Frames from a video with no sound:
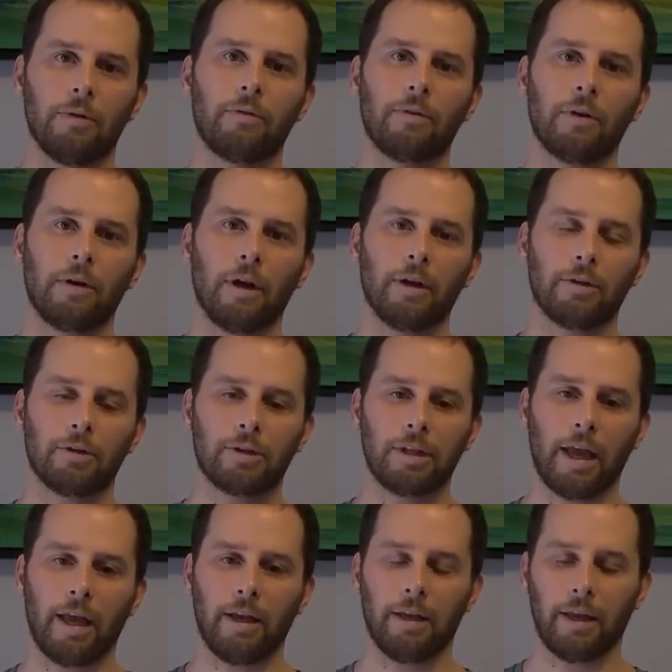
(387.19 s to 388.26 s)
for
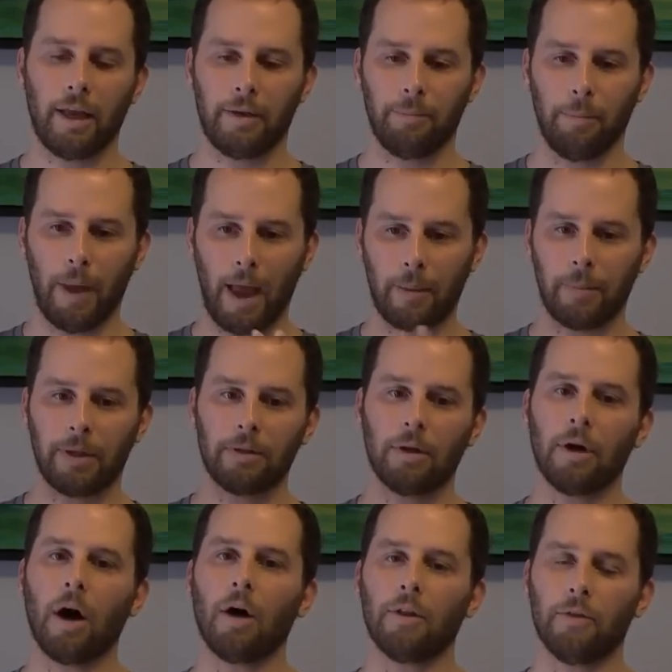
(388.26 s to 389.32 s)
understanding and mapping
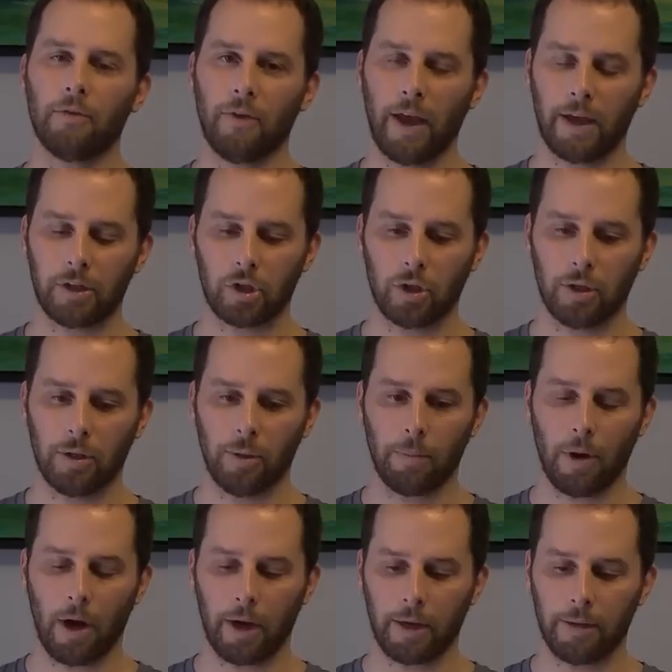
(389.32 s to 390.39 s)
all the fascia in the
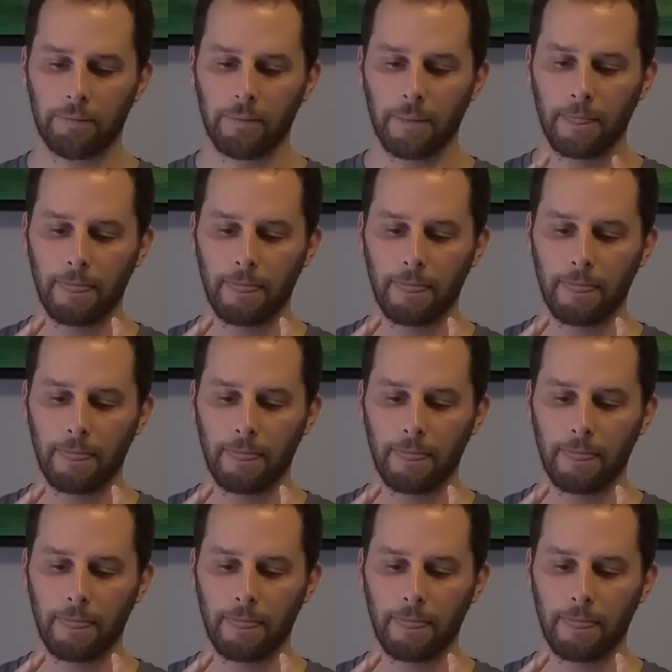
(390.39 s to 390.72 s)
body.